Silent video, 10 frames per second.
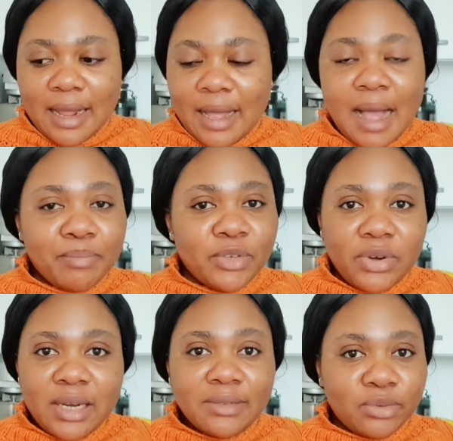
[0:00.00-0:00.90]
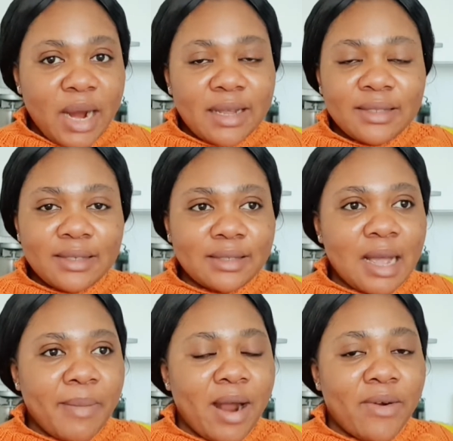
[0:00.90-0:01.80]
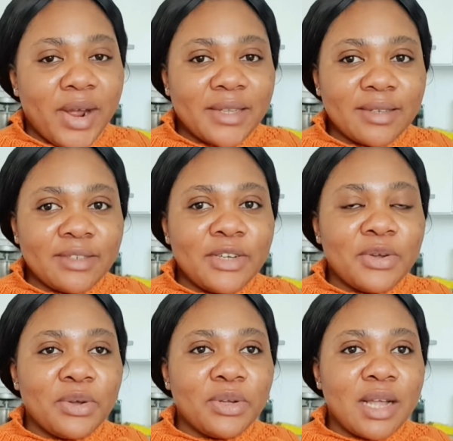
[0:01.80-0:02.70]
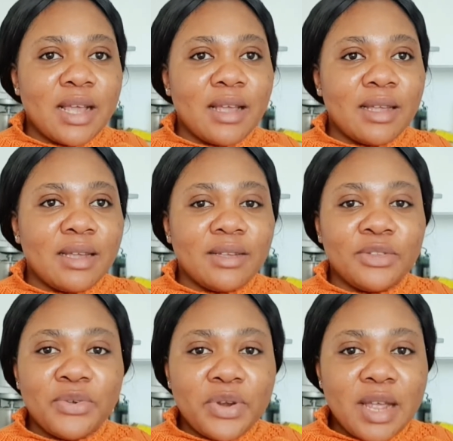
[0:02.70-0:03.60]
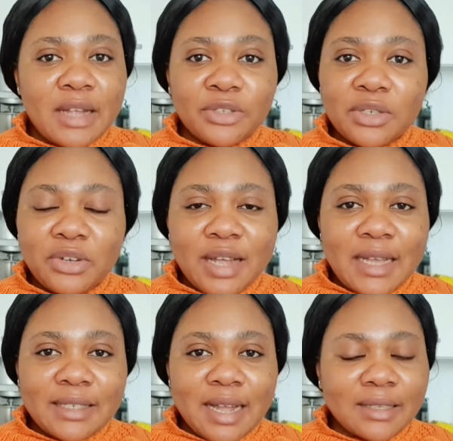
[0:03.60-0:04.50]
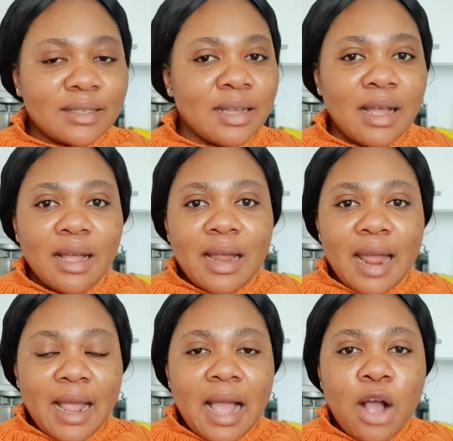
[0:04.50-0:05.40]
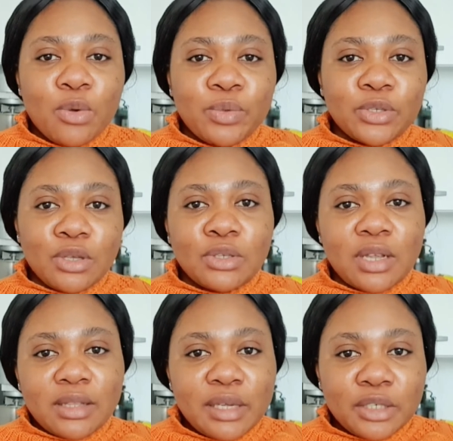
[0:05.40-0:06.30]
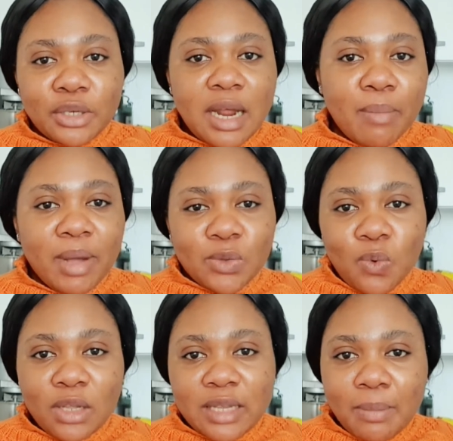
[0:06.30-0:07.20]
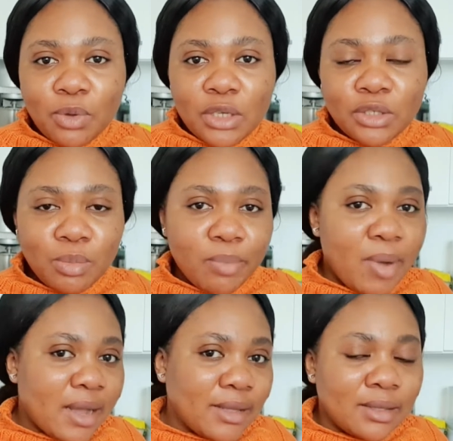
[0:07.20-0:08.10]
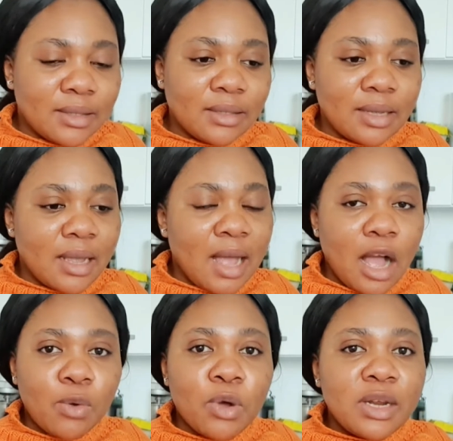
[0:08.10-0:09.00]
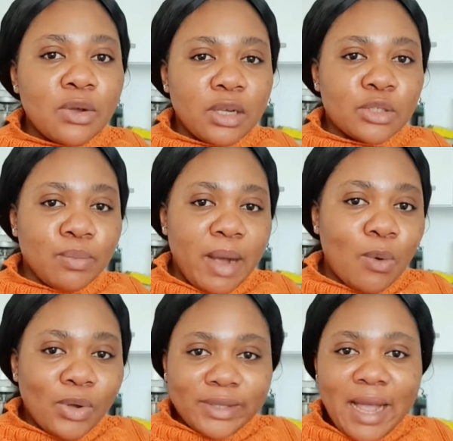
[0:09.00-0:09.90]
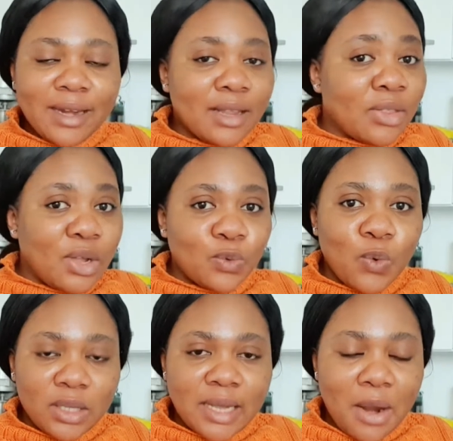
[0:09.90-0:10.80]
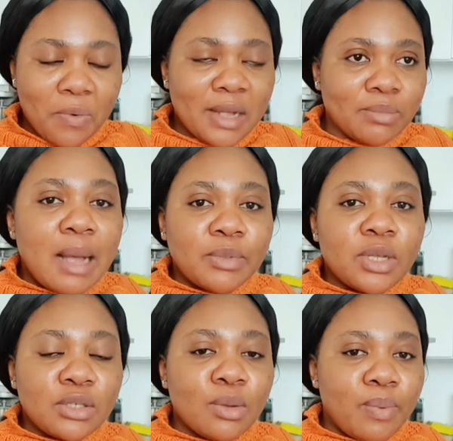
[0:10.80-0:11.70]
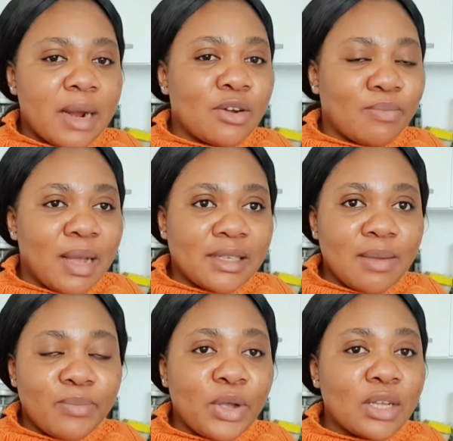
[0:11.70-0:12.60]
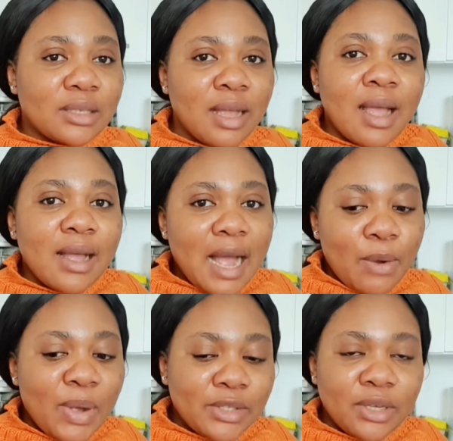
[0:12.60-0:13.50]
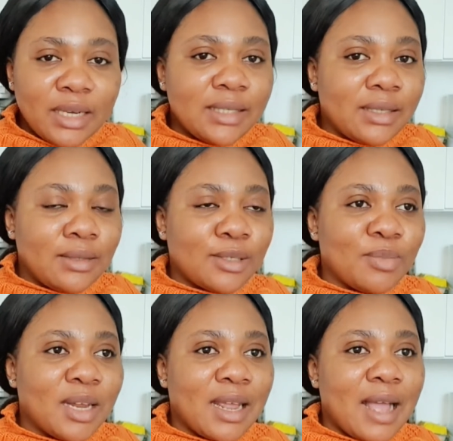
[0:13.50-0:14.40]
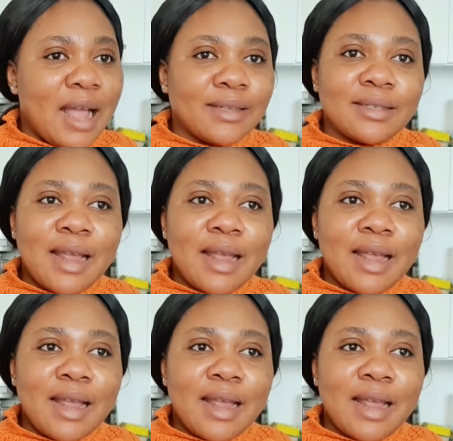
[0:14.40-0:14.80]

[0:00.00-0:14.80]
I'm really trying this time around, you know. In New Year I told you guys that like I will be so intentional about what I'm going to be buying this year. I'm only going to buy what I need, not what I want, because I'm so proud of myself. Because I went to Lidl this morning, guys.